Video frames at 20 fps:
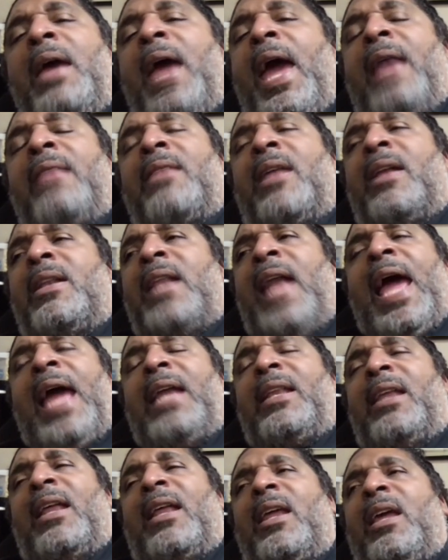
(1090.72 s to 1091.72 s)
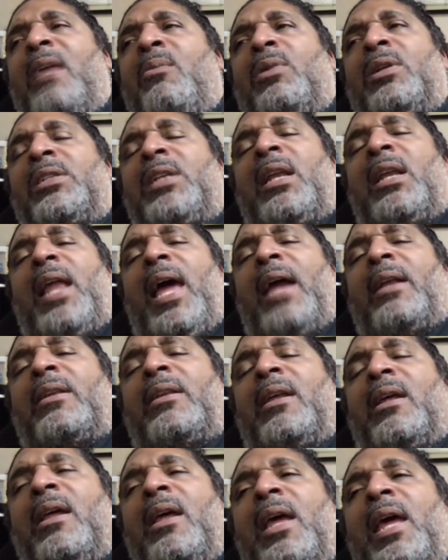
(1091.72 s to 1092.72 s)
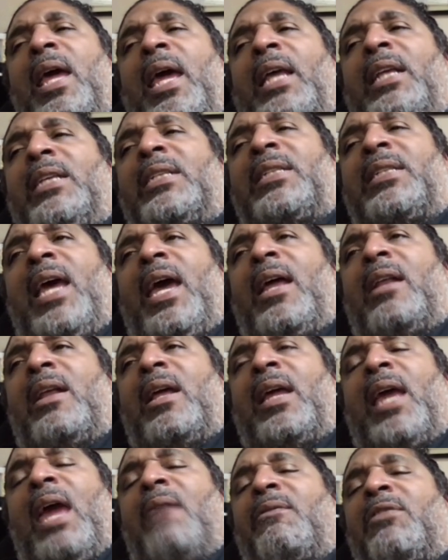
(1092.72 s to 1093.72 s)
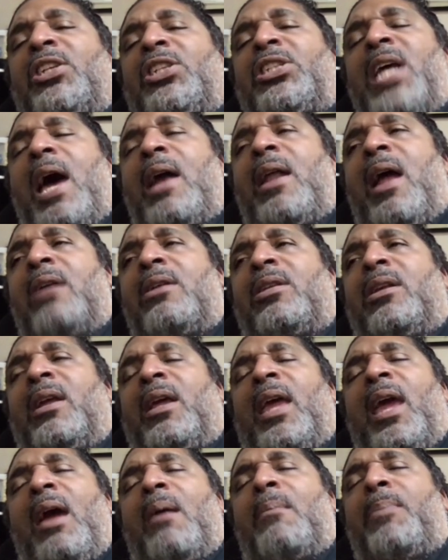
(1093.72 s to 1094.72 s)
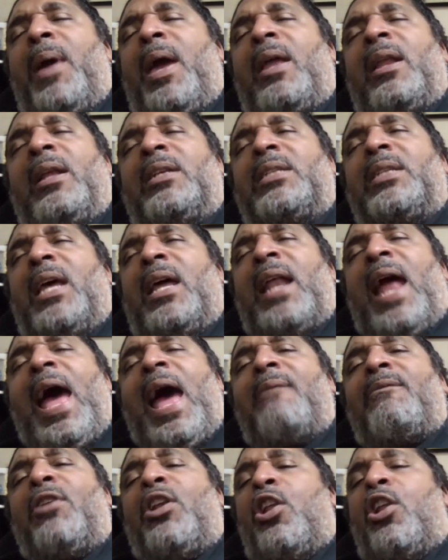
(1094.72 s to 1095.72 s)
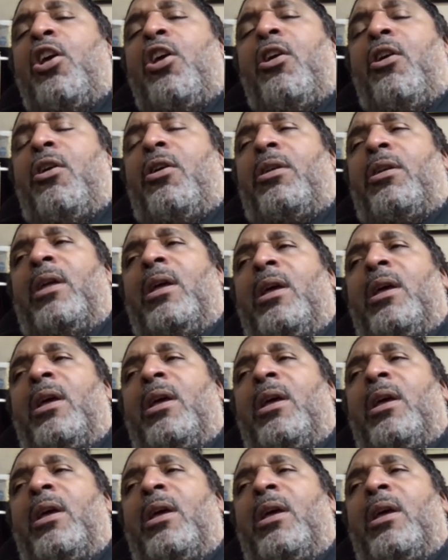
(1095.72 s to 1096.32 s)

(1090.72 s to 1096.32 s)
And the night that he was elected, he said, gave a shout out to the campaign and said, I've learned